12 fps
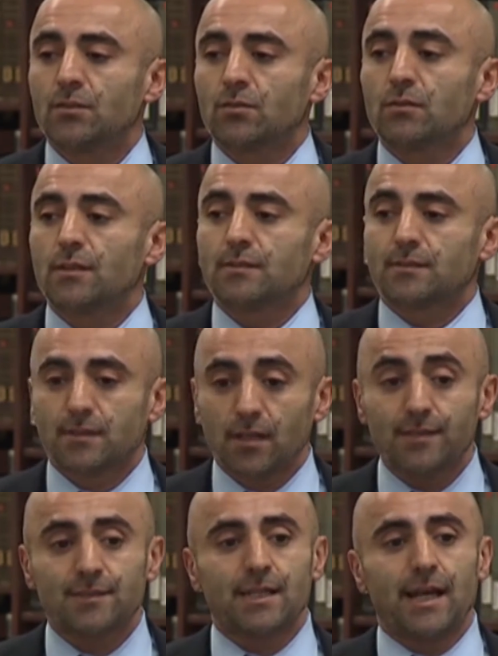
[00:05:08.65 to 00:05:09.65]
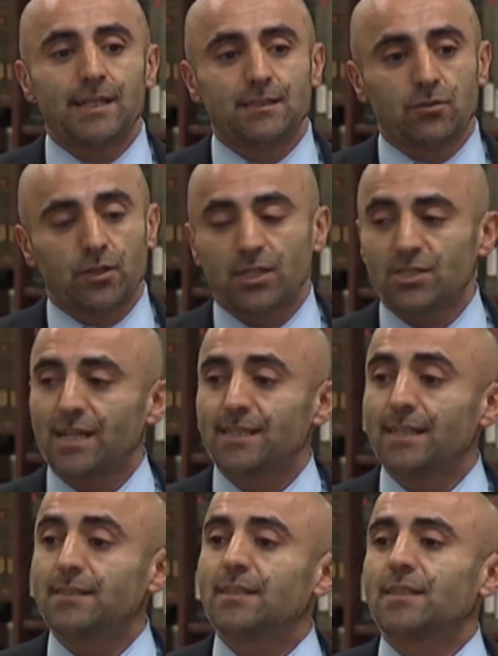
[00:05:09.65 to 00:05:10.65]
to discuss the Turkish
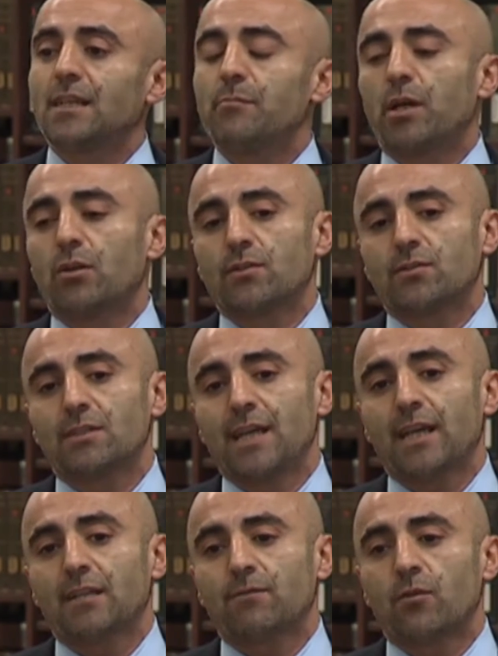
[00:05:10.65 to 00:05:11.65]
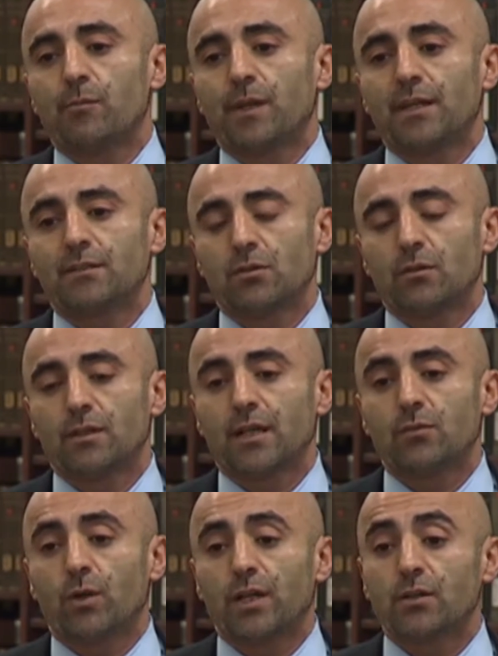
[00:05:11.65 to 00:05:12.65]
identity, but also take it from there to look
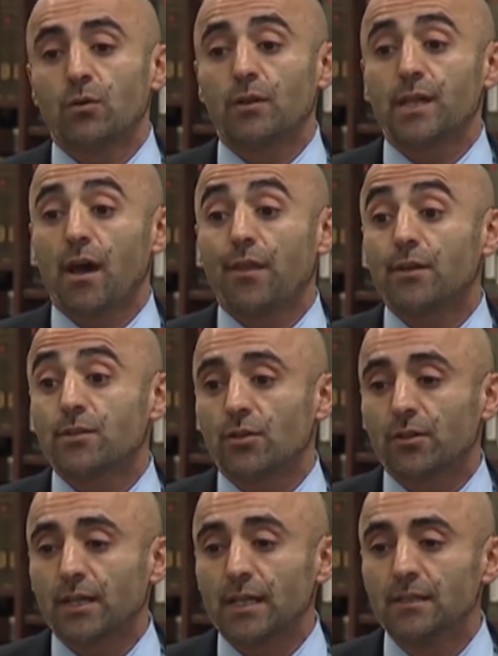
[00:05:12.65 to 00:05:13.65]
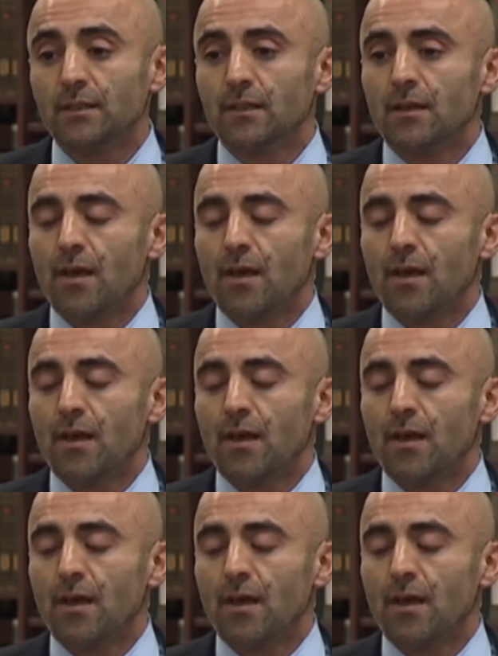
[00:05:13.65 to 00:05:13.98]
at what I call the other Turkey,